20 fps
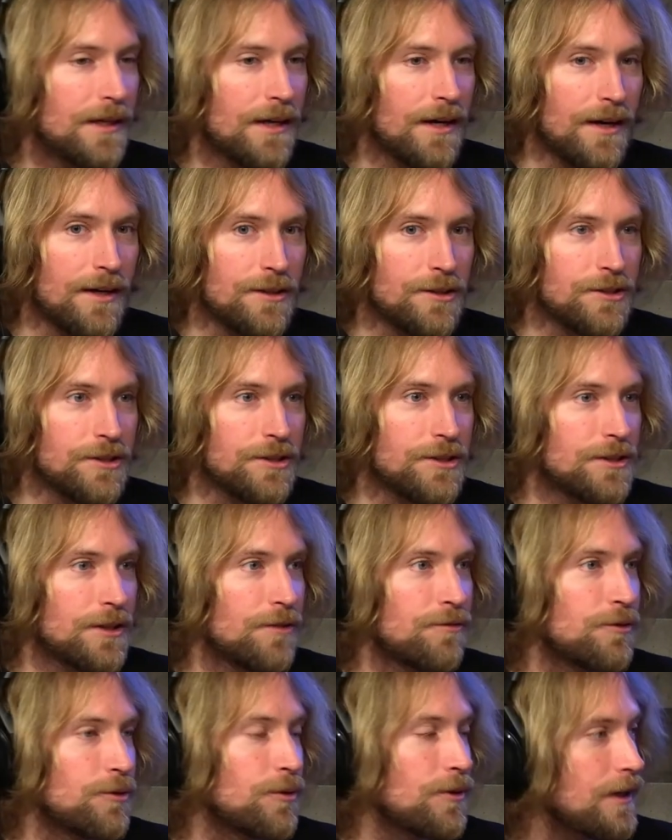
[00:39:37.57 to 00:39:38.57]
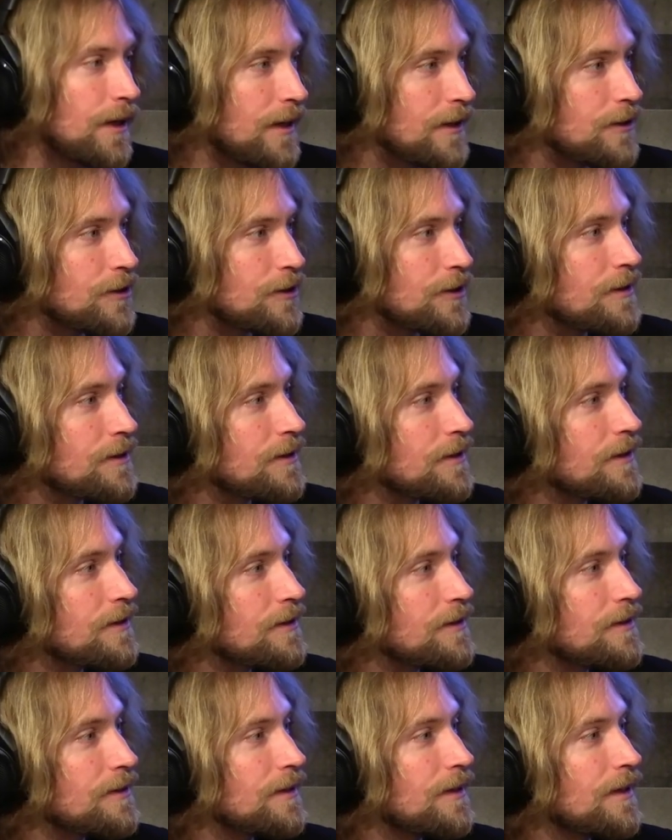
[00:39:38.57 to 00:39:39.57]
conscious of your
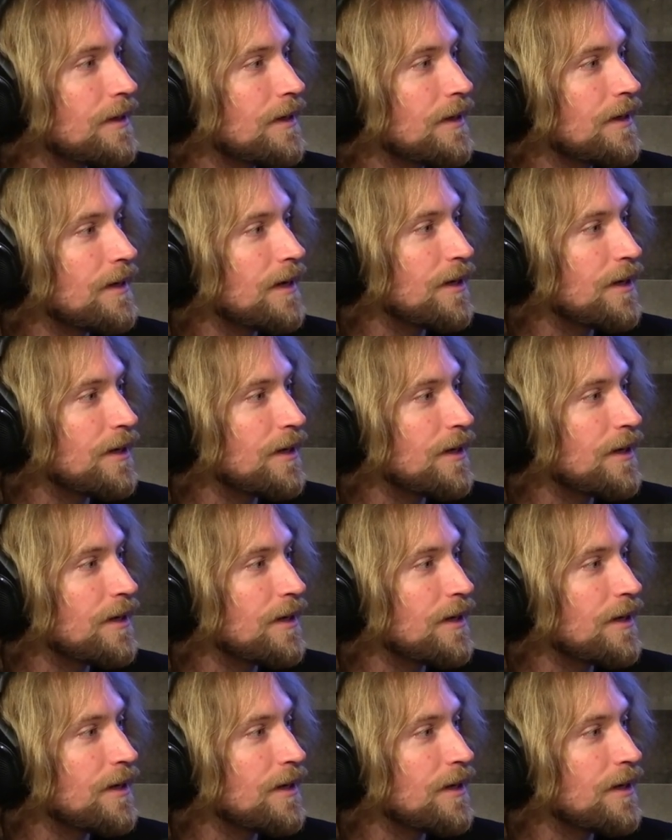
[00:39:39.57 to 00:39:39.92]
consciousness. Mm.